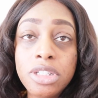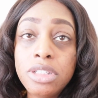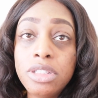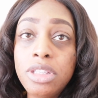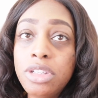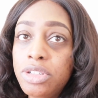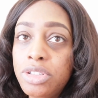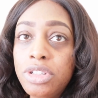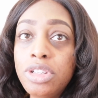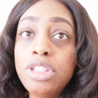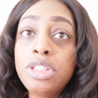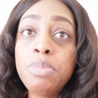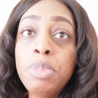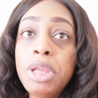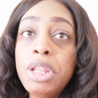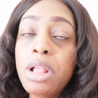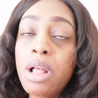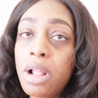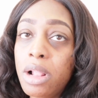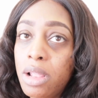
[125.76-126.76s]
there's just
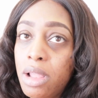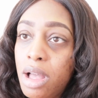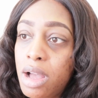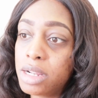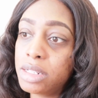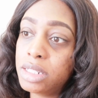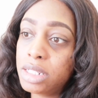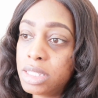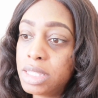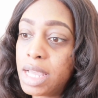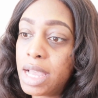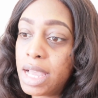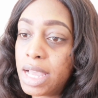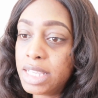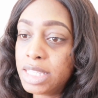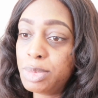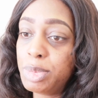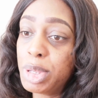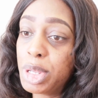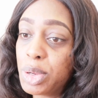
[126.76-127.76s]
been a lot that
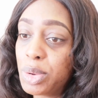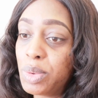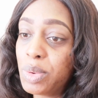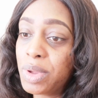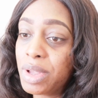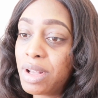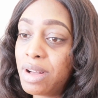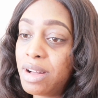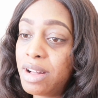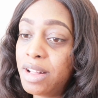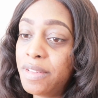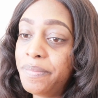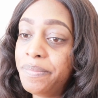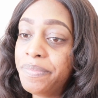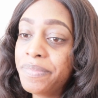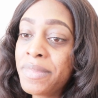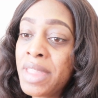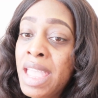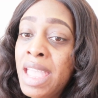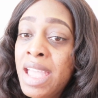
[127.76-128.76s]
has been going on,
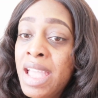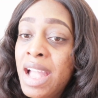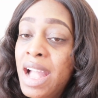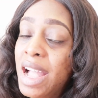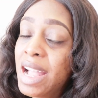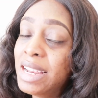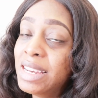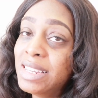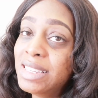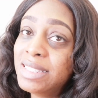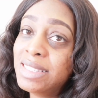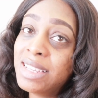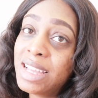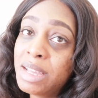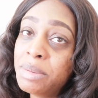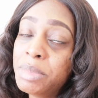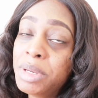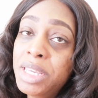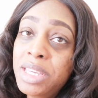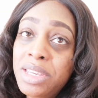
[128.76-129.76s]
and this
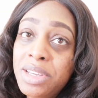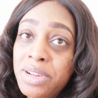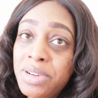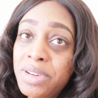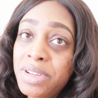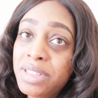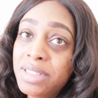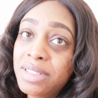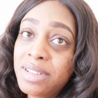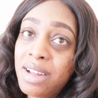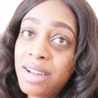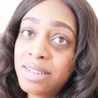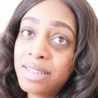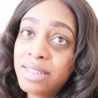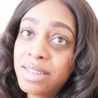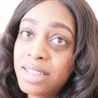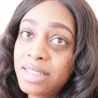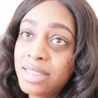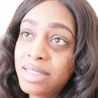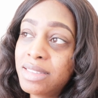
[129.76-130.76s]
time of year is
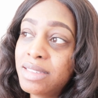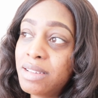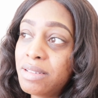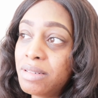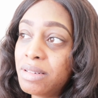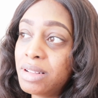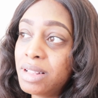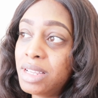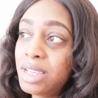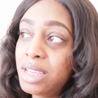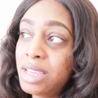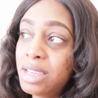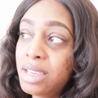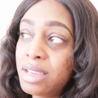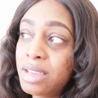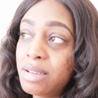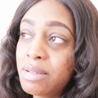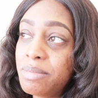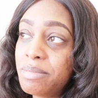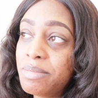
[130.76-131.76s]
not
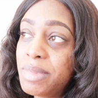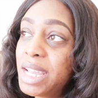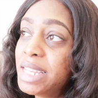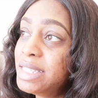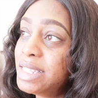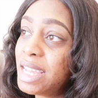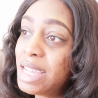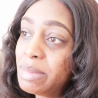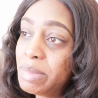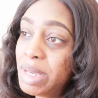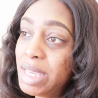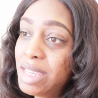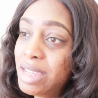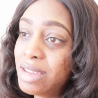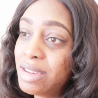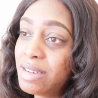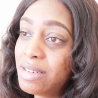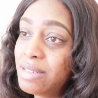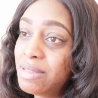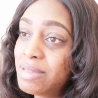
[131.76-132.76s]
necessarily my time of
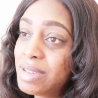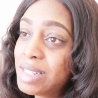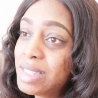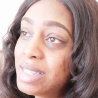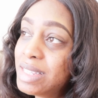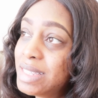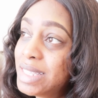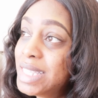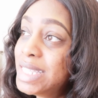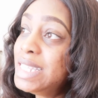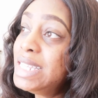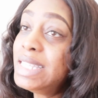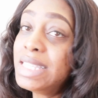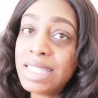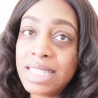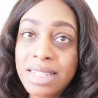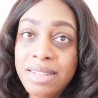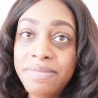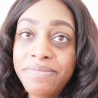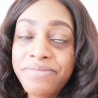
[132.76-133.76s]
year, well, this
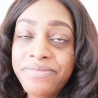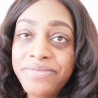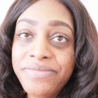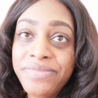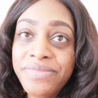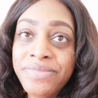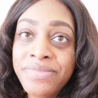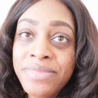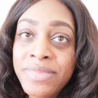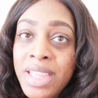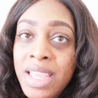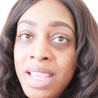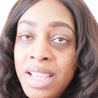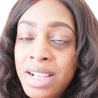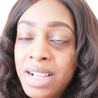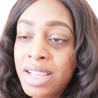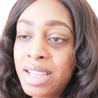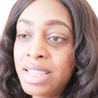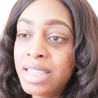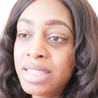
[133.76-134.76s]
season,
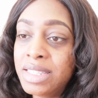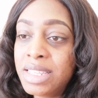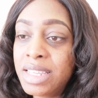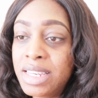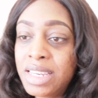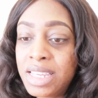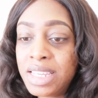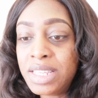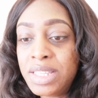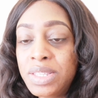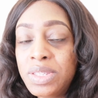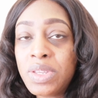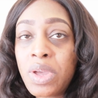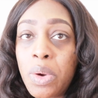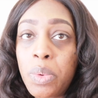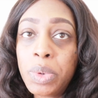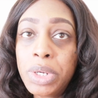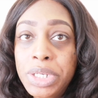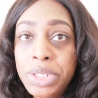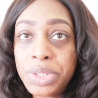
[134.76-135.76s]
because it is
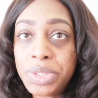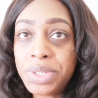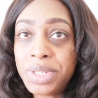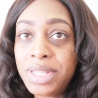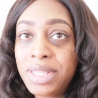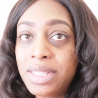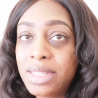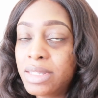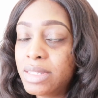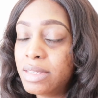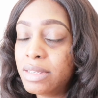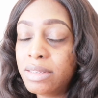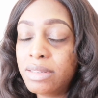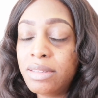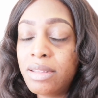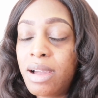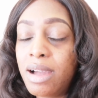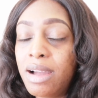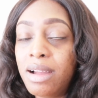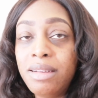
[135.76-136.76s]
winter season. It's
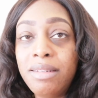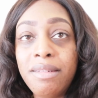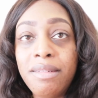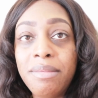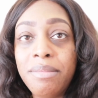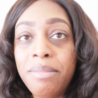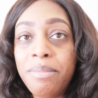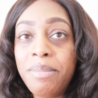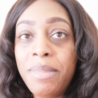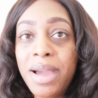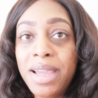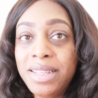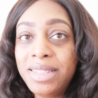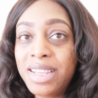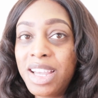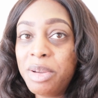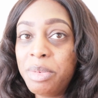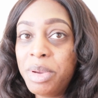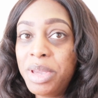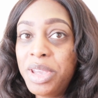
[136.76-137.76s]
not my
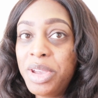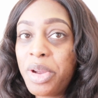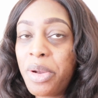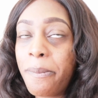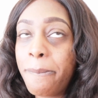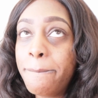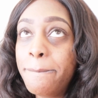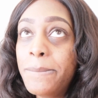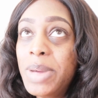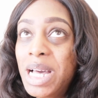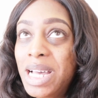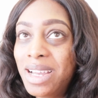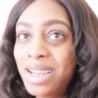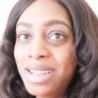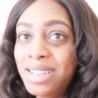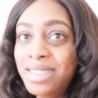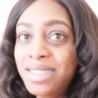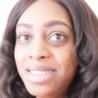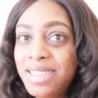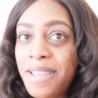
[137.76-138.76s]
time of year,
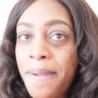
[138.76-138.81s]
but